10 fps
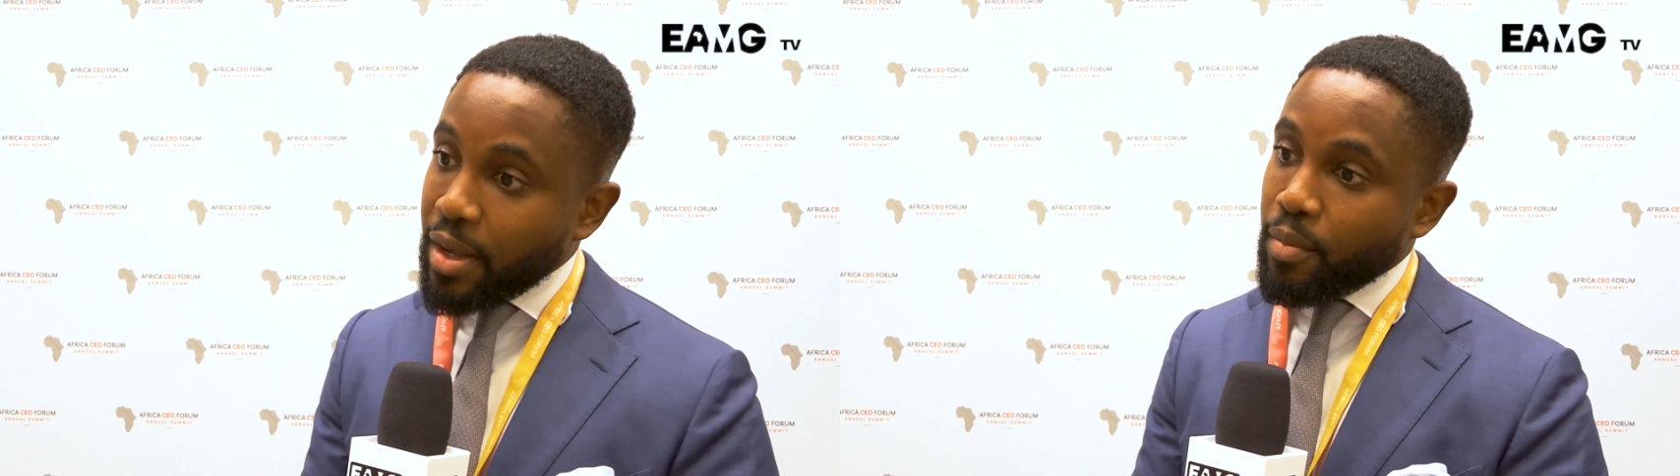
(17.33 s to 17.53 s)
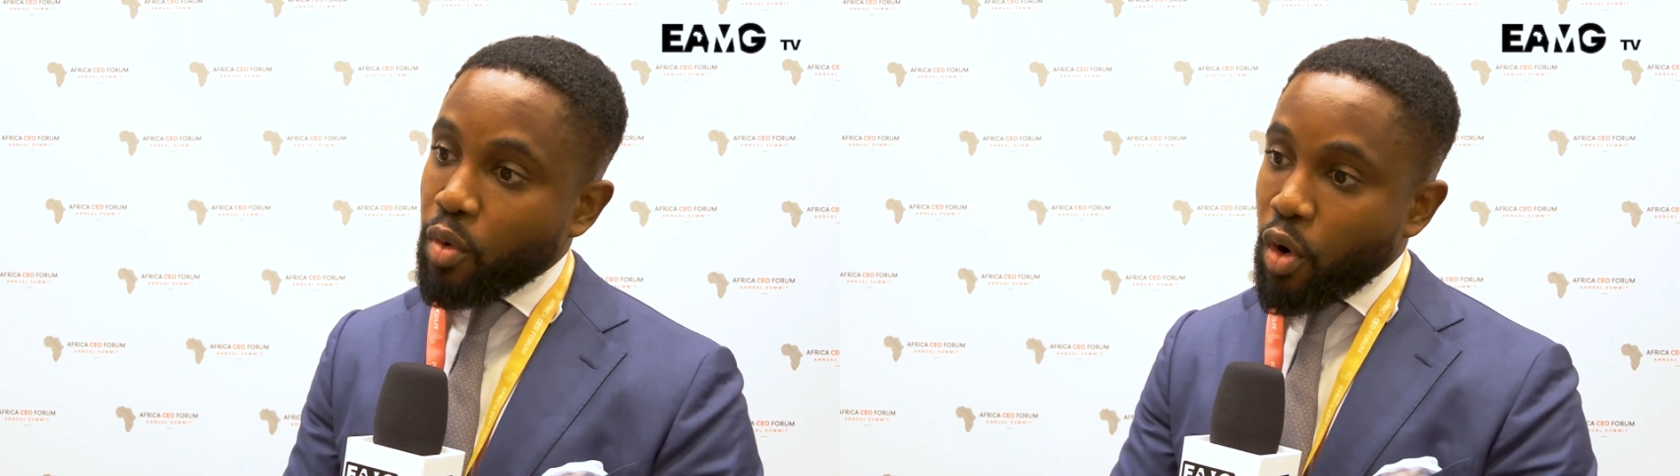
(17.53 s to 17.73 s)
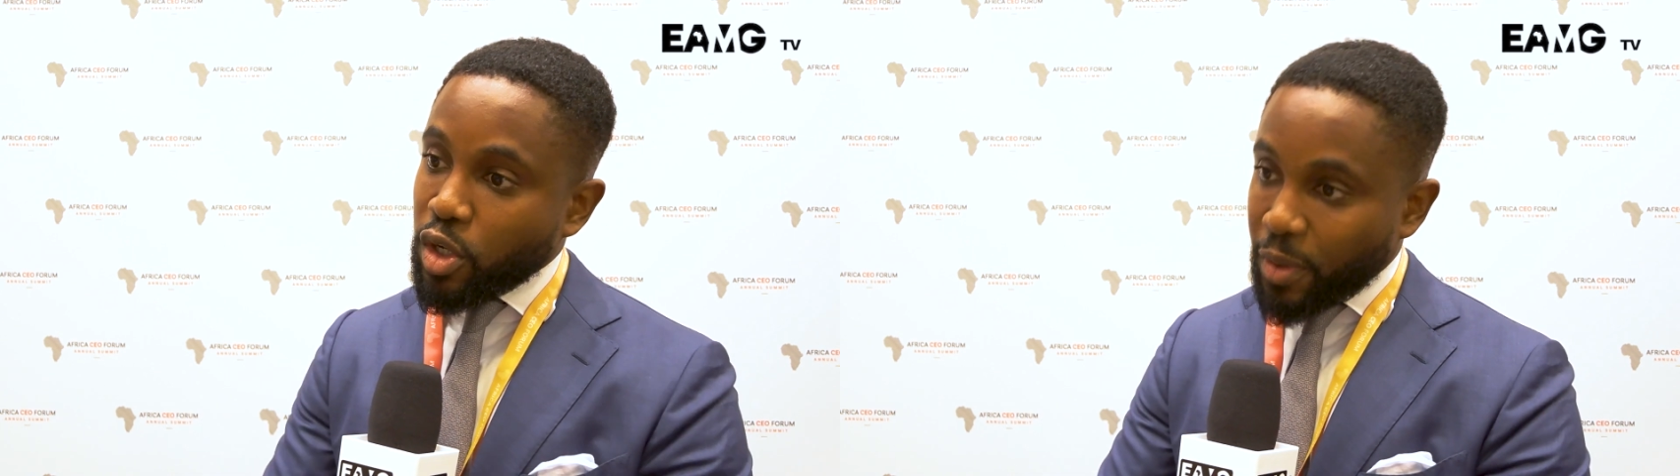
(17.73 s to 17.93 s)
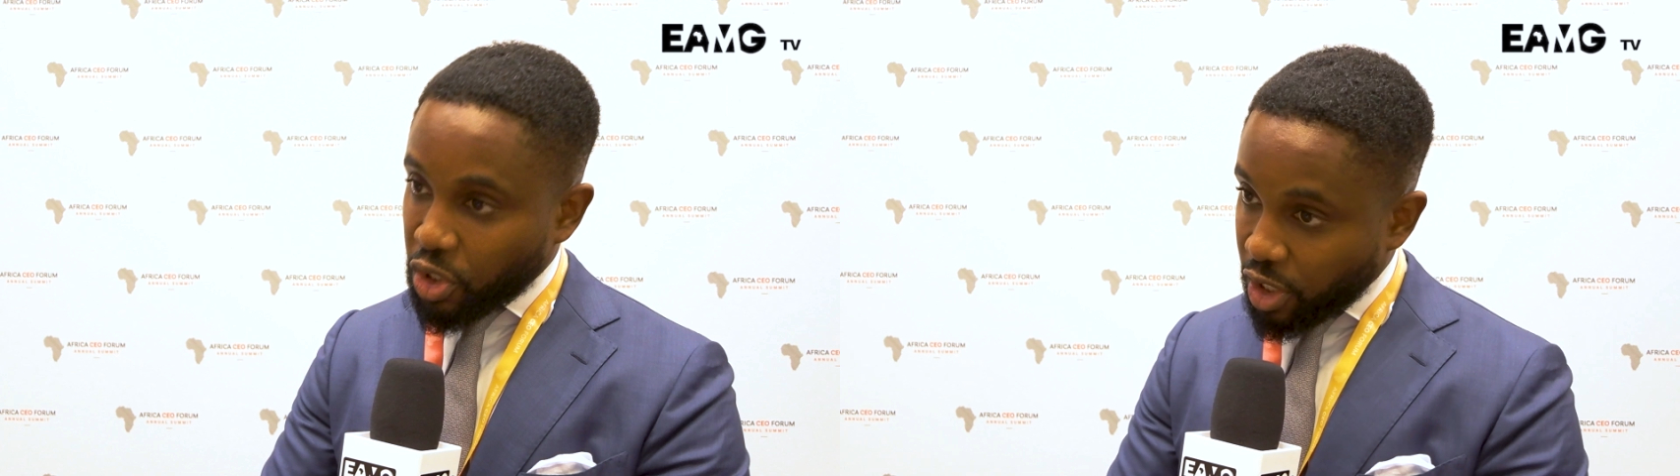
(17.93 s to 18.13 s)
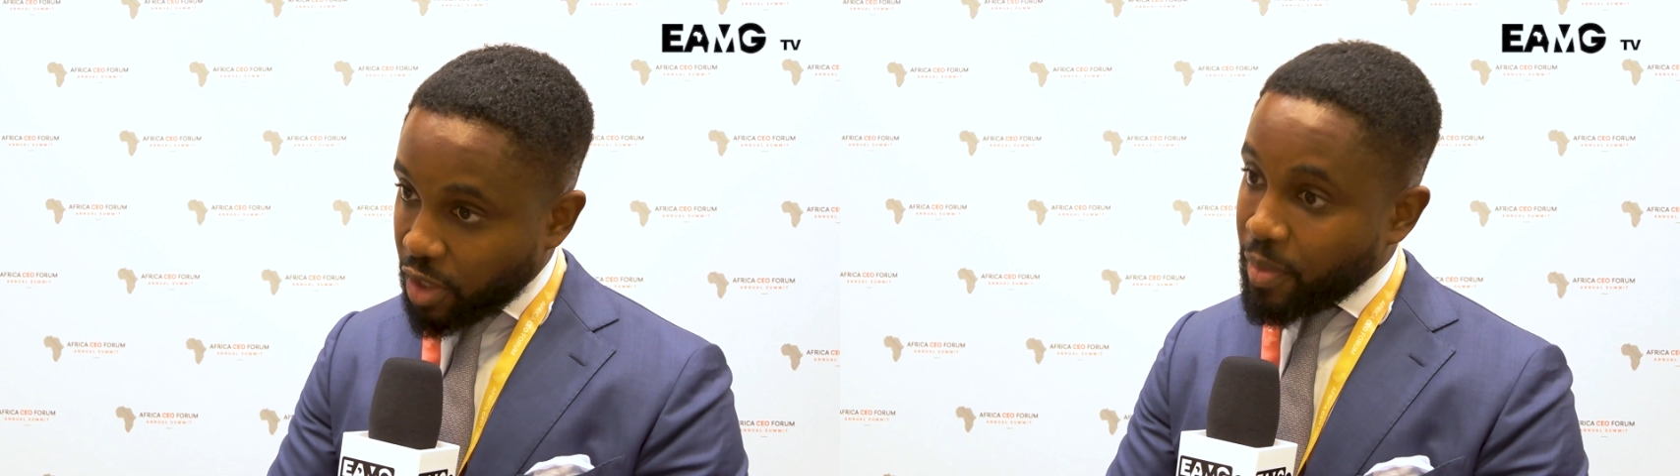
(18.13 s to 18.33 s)
more
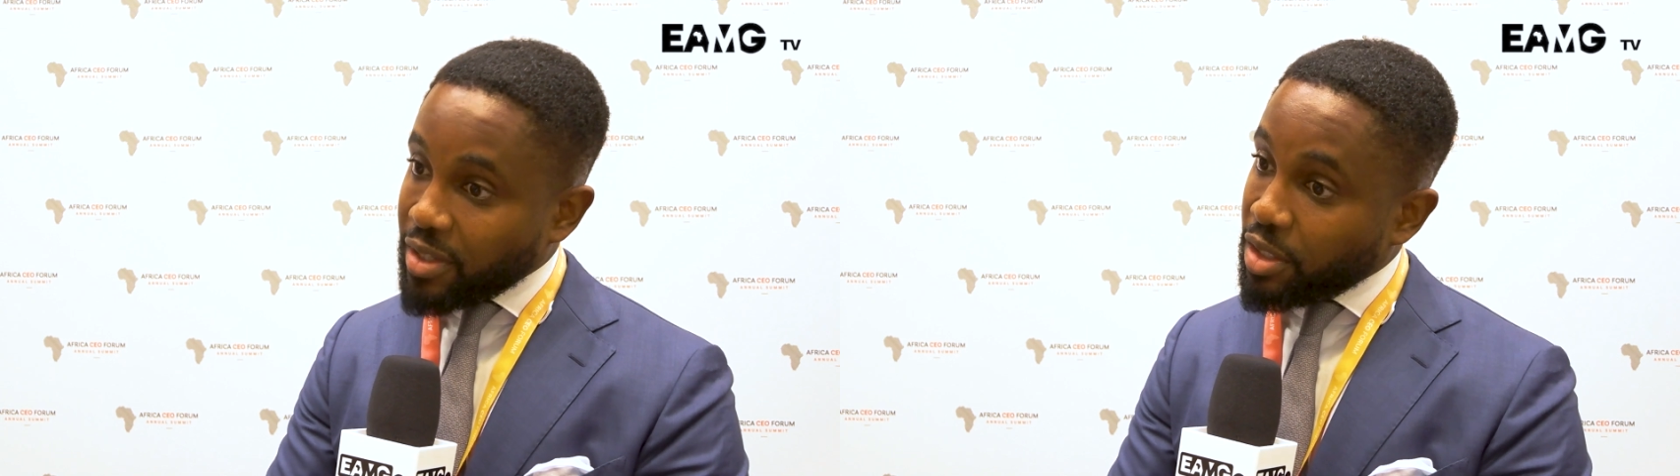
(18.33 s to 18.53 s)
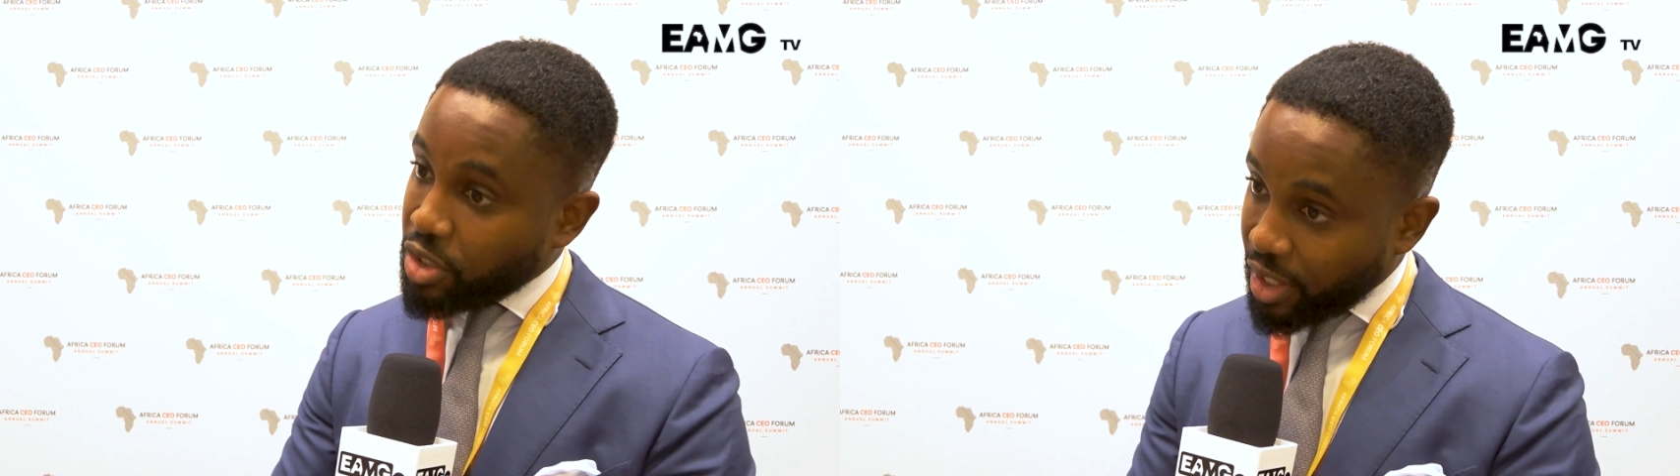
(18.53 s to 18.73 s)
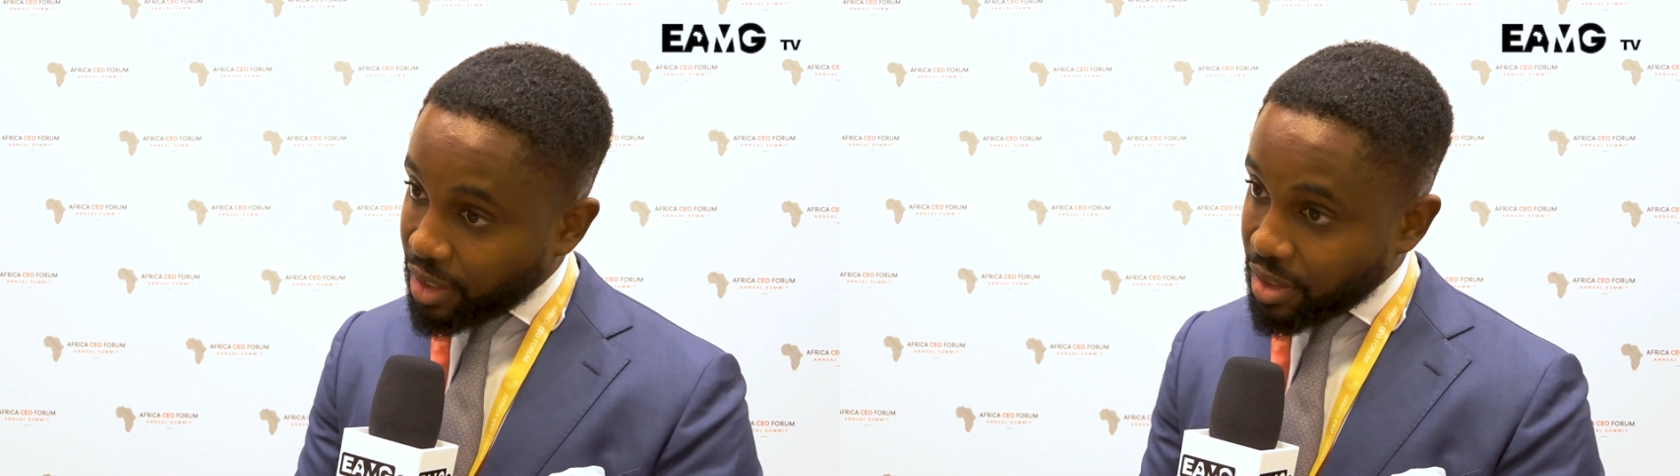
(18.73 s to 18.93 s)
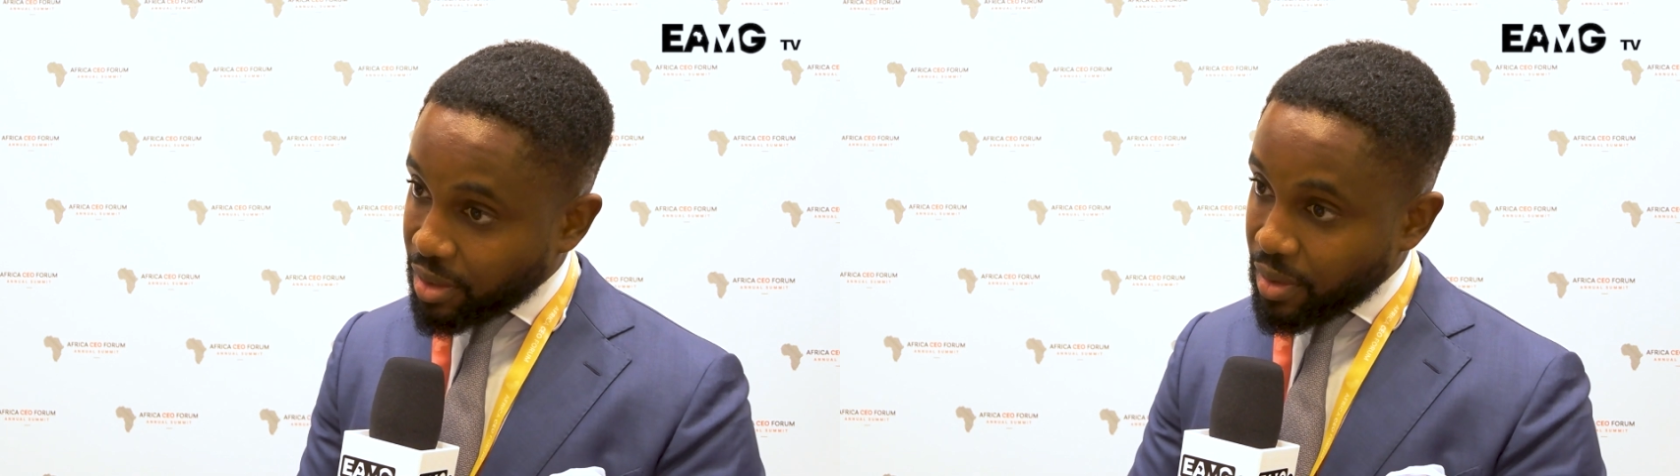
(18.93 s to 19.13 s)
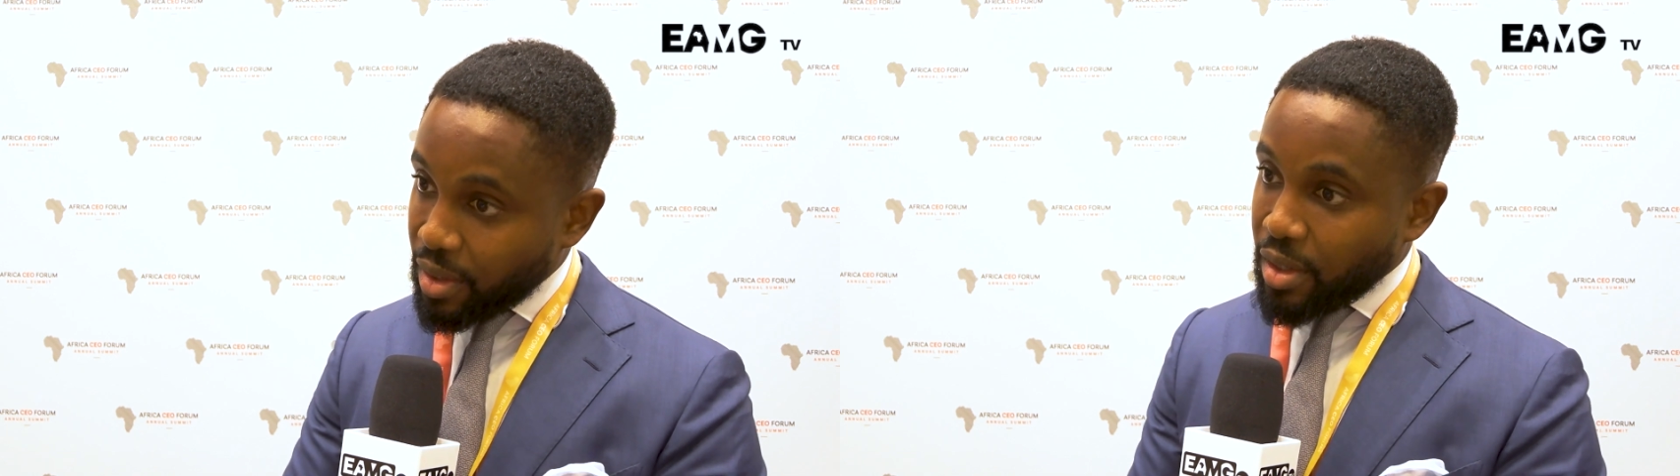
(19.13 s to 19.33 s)
especially in business jets.